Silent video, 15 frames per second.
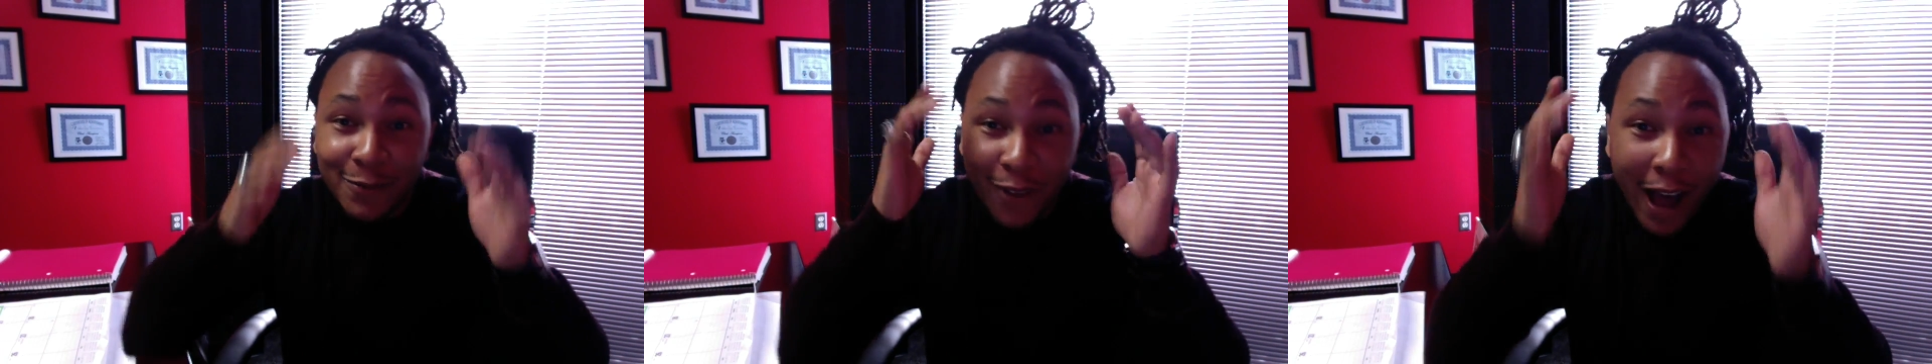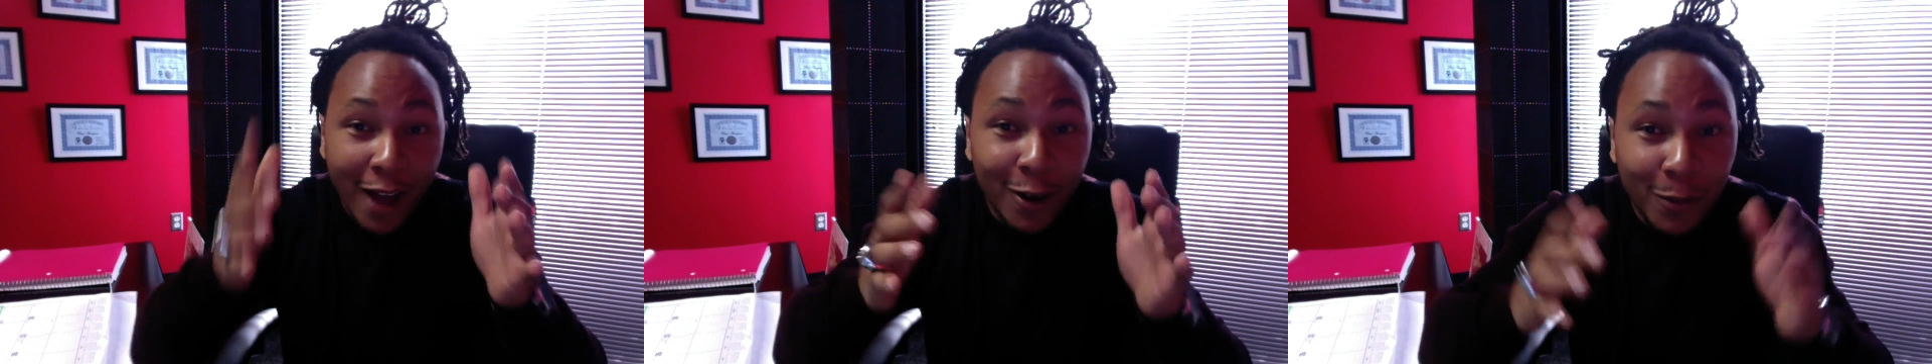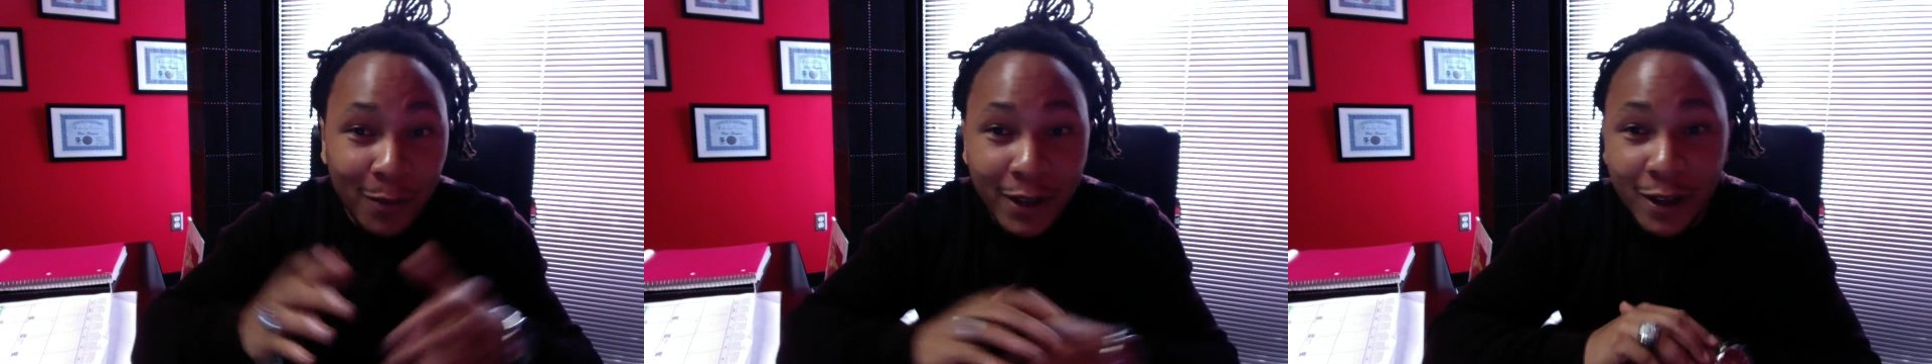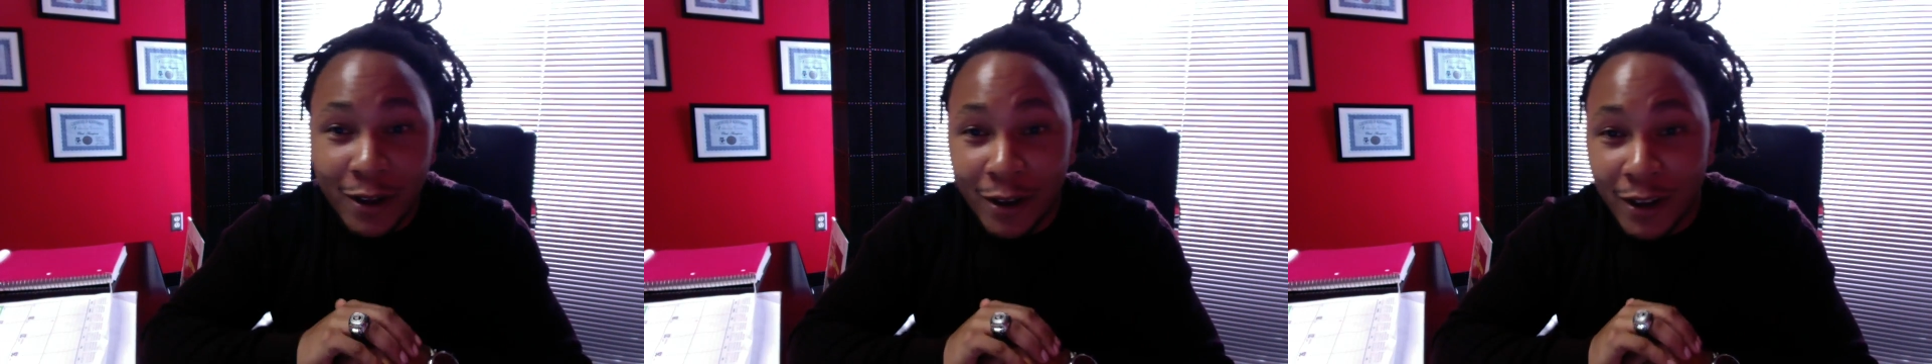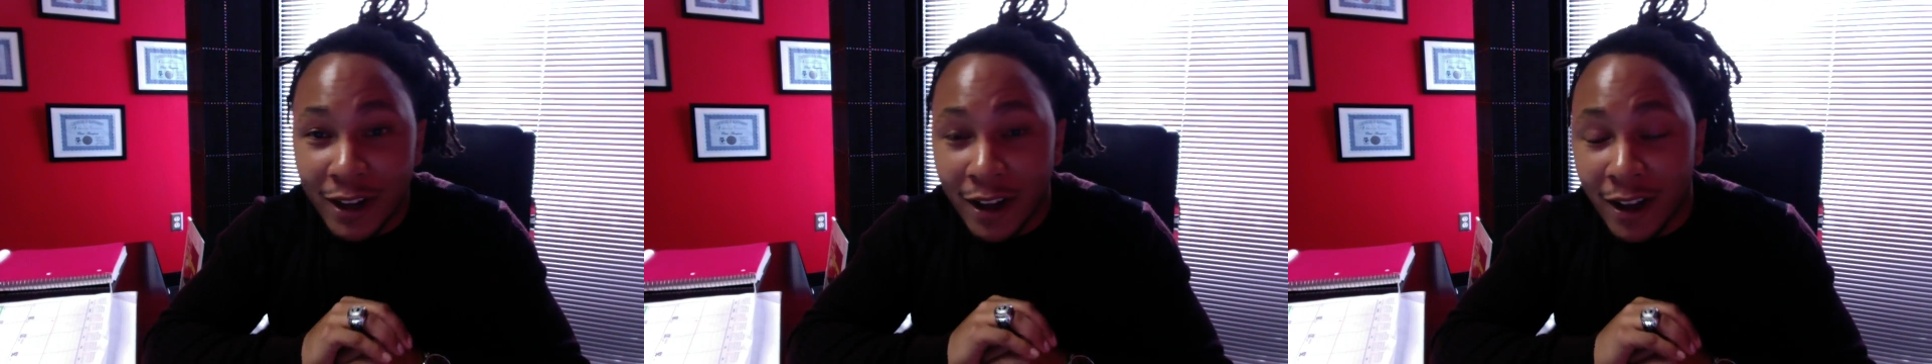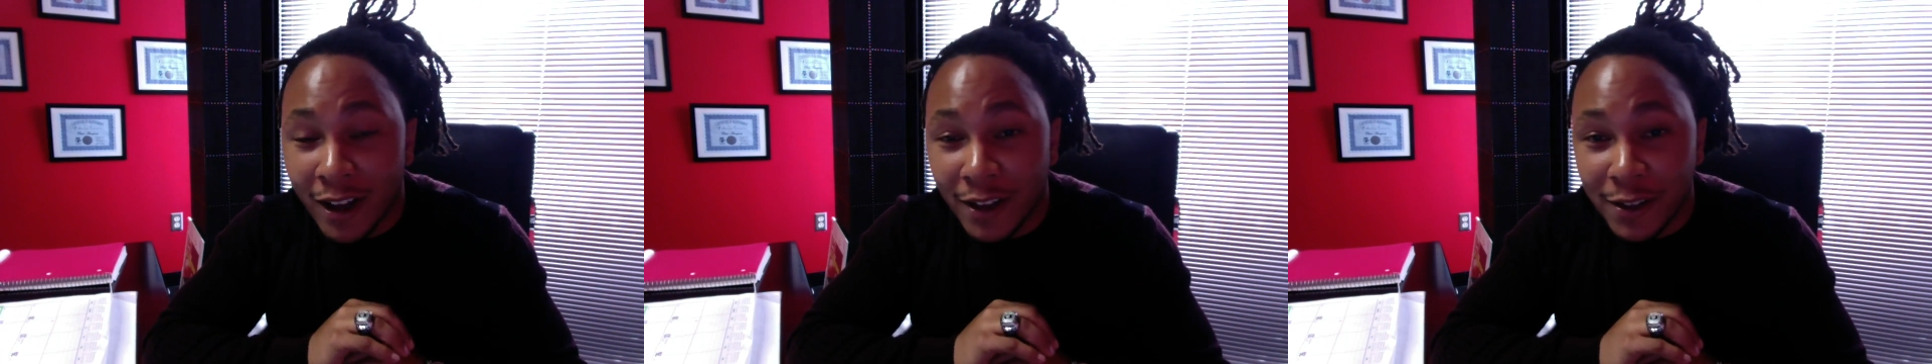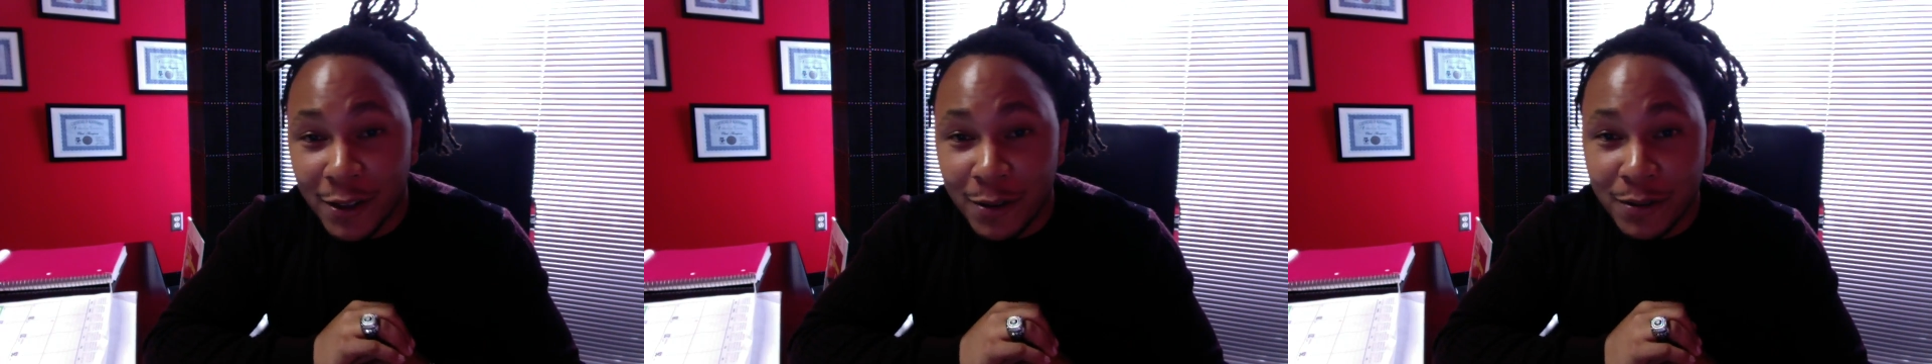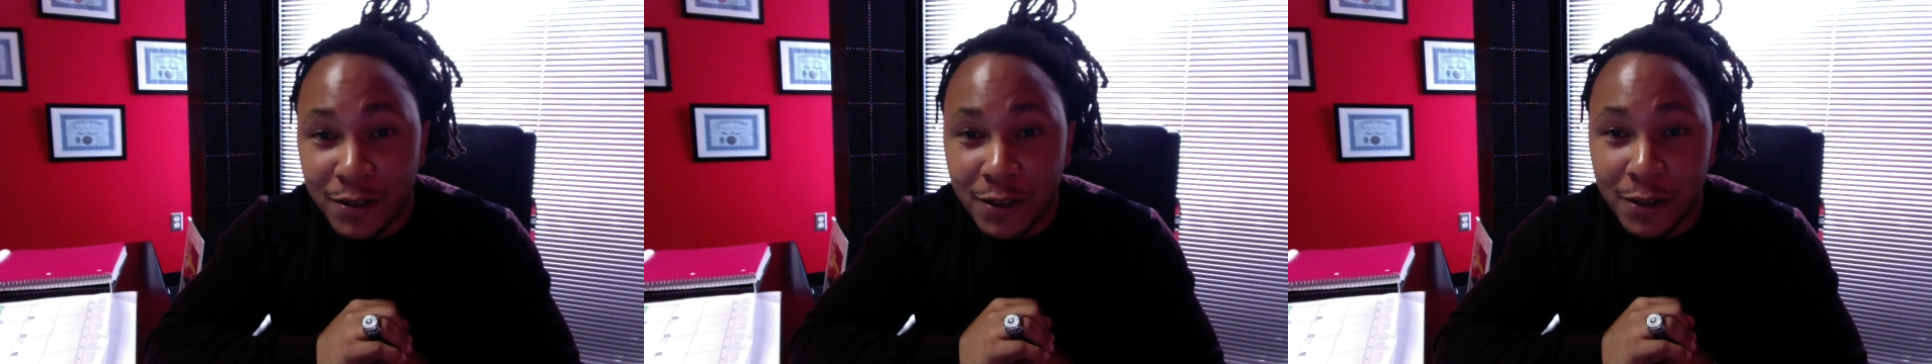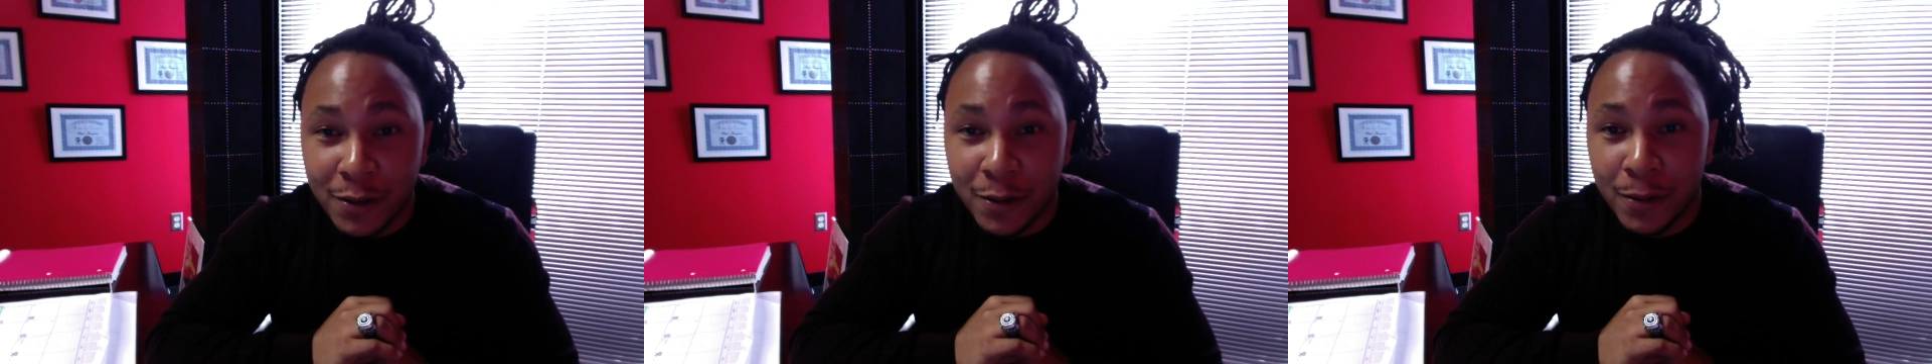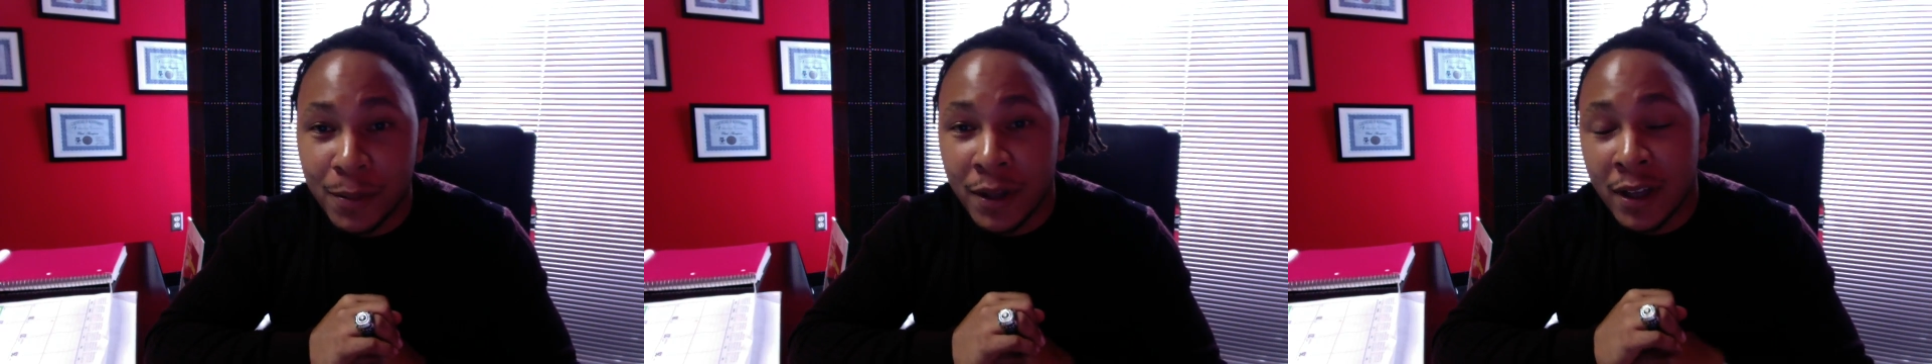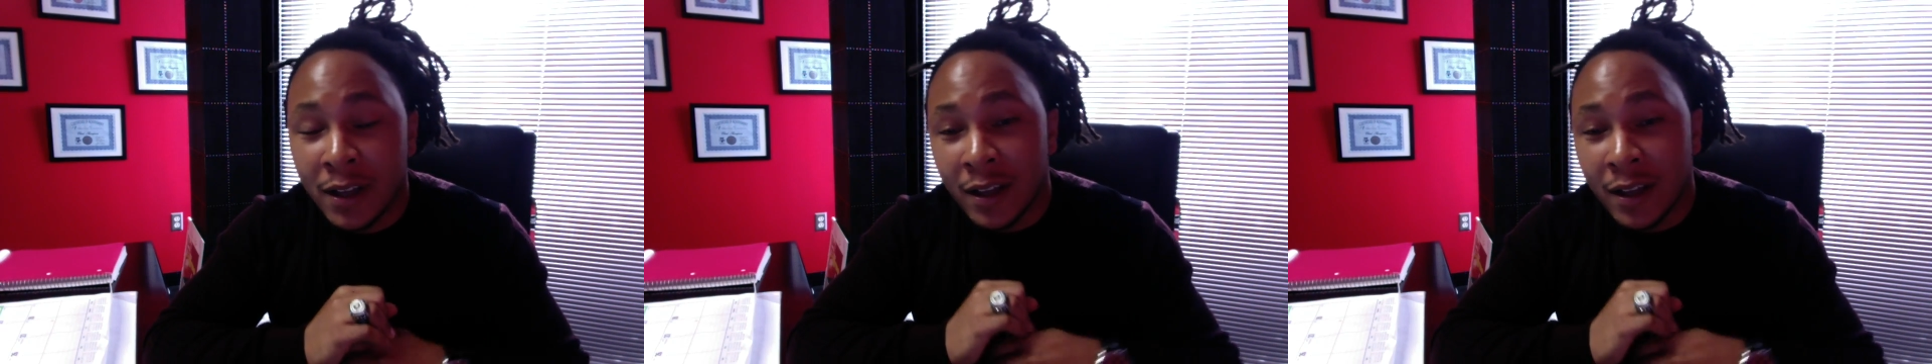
follow me on YouTube.